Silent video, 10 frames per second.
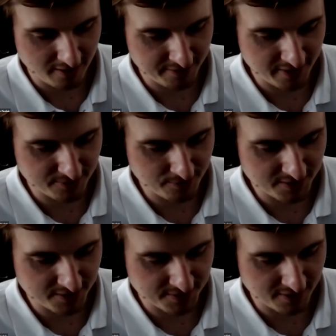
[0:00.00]
that
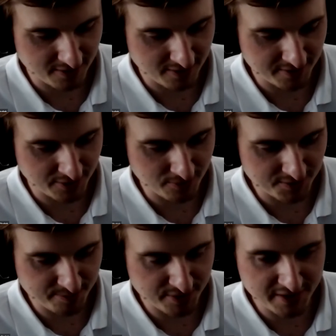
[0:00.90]
was that
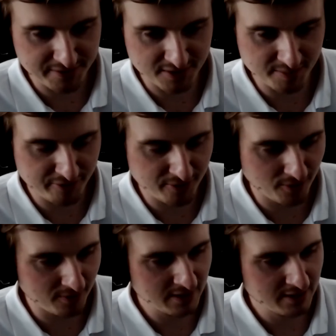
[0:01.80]
was presented
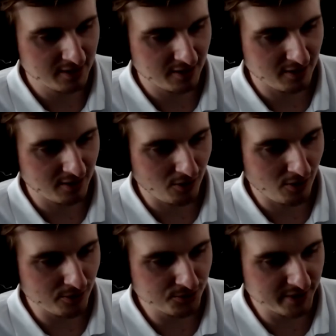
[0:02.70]
before. Uh,
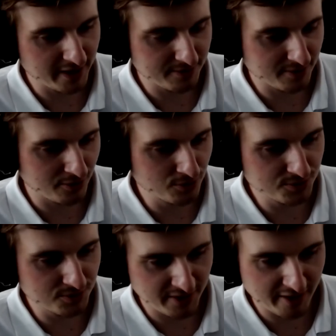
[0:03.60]
or you can uh,
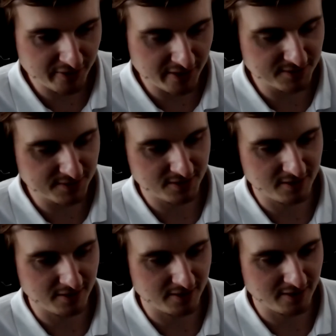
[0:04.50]
use a uh, dev kit,
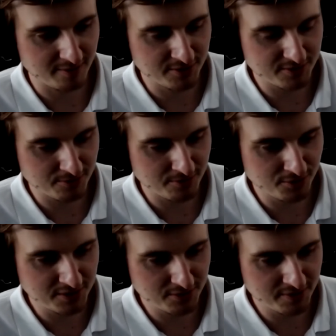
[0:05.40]
but
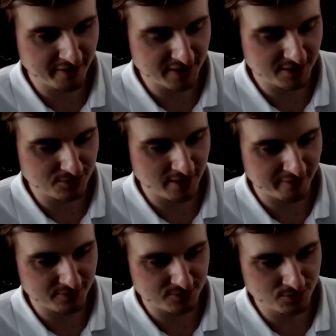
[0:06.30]
using the dev kit, you have
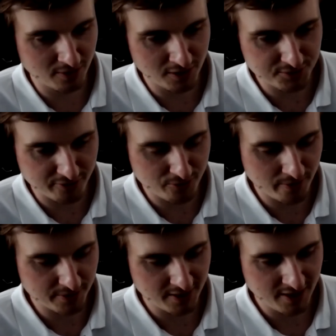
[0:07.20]
to do a lot of
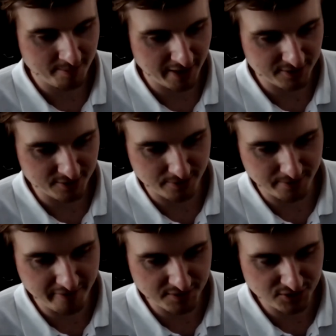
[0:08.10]
work by
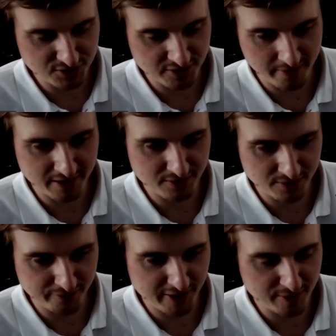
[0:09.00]
reverse engineering
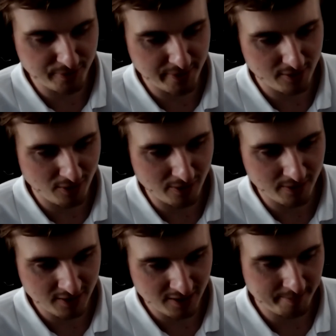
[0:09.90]
the firmware or
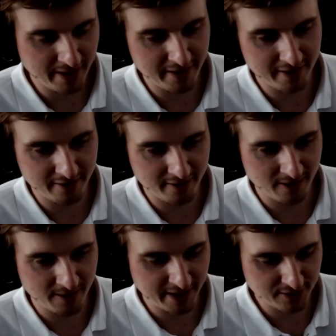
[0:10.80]
by,
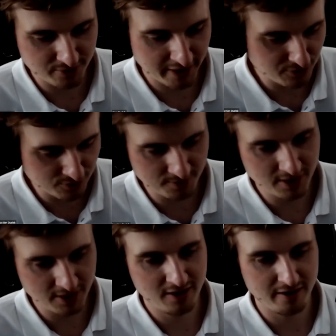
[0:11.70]
by trying to
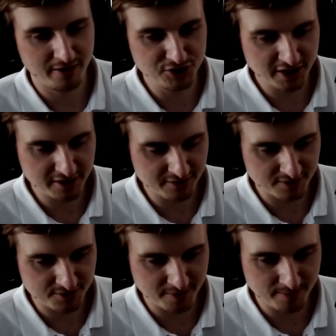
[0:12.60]
inject
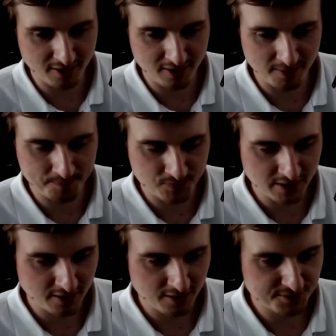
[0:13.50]
some, um,
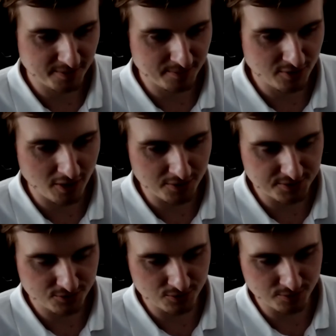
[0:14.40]
some
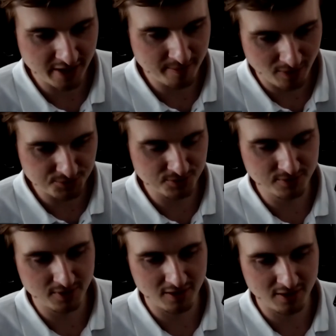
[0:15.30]
codes to be able
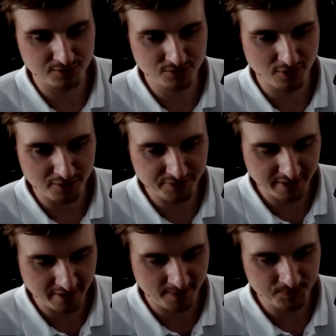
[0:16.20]
to, to do all
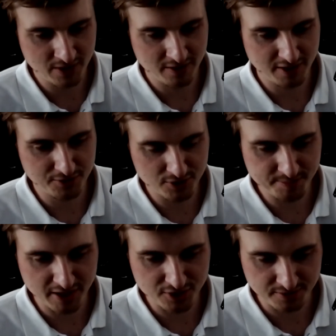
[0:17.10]
the
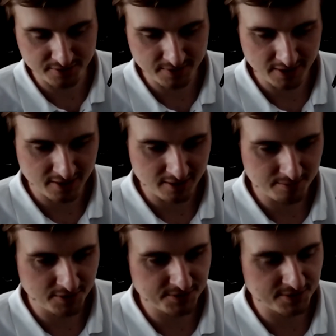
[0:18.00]
introspection.
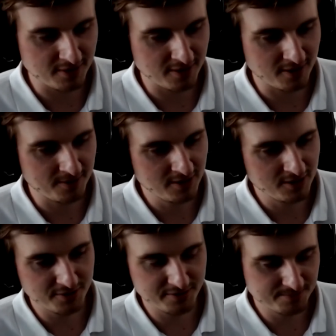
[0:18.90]
But so
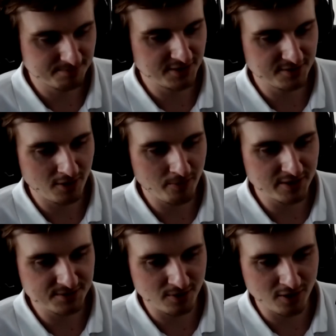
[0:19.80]
there's
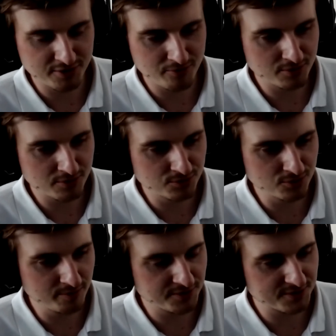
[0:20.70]
always a lot of work to
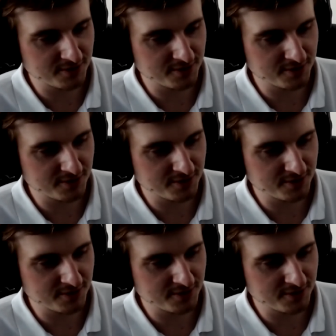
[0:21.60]
do, but